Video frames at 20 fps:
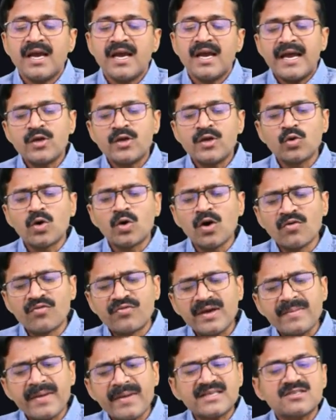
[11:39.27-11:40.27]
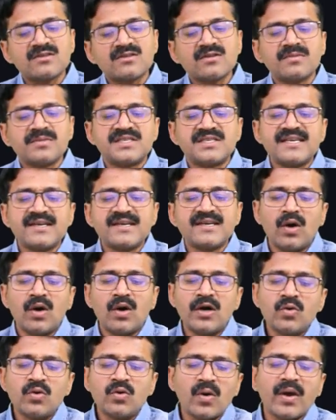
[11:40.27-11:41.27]
You know v maximum is equal
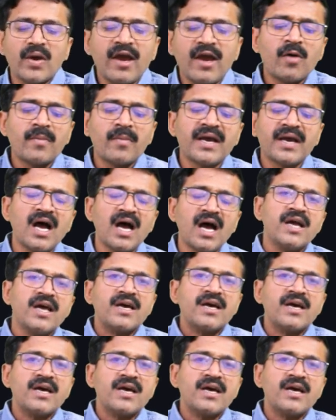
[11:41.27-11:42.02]
to a omega.